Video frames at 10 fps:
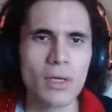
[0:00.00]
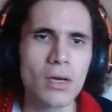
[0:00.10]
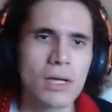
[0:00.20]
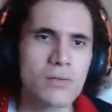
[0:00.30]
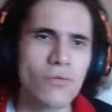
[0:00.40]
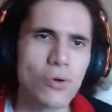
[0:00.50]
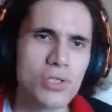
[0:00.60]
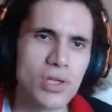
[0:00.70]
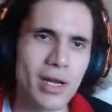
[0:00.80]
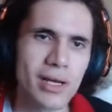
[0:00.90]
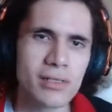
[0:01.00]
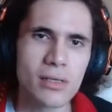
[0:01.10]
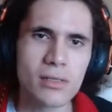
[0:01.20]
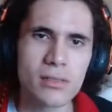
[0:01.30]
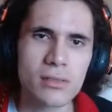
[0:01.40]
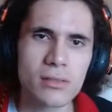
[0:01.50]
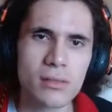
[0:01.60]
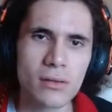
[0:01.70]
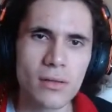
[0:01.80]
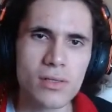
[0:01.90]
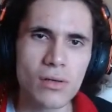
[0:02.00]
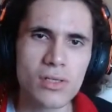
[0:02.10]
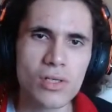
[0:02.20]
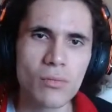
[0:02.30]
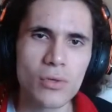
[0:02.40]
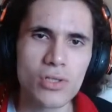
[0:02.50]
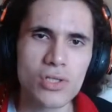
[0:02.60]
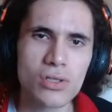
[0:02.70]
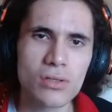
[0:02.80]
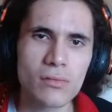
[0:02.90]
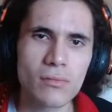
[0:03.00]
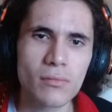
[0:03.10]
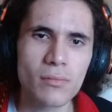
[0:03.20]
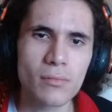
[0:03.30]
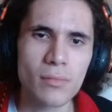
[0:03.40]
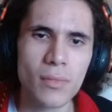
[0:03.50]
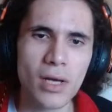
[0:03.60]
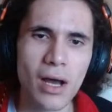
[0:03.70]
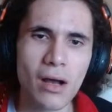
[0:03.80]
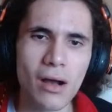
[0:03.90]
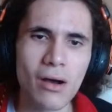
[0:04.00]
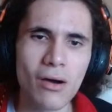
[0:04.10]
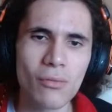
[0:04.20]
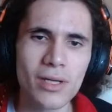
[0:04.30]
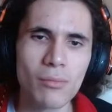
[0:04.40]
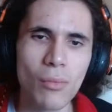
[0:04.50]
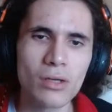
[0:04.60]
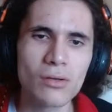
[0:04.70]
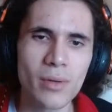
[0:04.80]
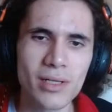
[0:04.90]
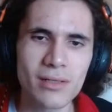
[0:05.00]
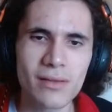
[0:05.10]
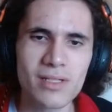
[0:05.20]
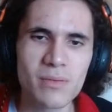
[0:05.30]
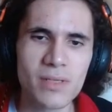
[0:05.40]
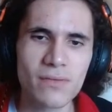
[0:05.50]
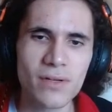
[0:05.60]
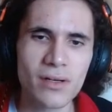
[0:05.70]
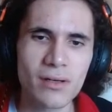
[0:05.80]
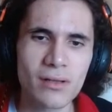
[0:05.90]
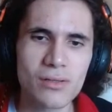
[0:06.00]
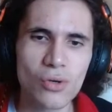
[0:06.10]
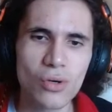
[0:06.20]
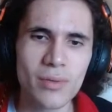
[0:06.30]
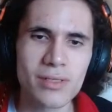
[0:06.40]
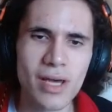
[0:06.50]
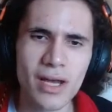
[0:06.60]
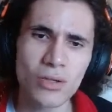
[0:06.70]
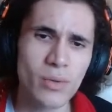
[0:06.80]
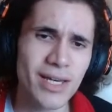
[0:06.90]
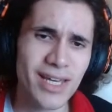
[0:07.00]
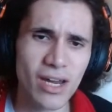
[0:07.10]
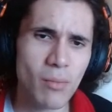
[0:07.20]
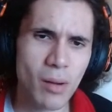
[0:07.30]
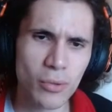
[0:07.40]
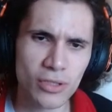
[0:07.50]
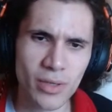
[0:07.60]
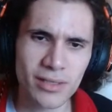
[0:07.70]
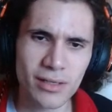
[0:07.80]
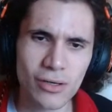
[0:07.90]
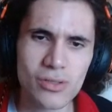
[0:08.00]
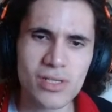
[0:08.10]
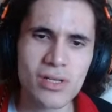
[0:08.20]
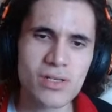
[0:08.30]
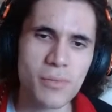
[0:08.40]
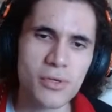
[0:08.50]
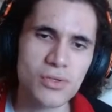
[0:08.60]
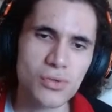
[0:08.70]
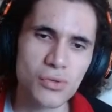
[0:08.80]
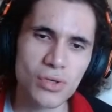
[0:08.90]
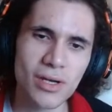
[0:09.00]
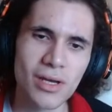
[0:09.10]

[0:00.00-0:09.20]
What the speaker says: As unfortunate as it is, there's only so much. Like, I can't really moderate this specific tournament, and I don't really care about moderating it because it's not supposed to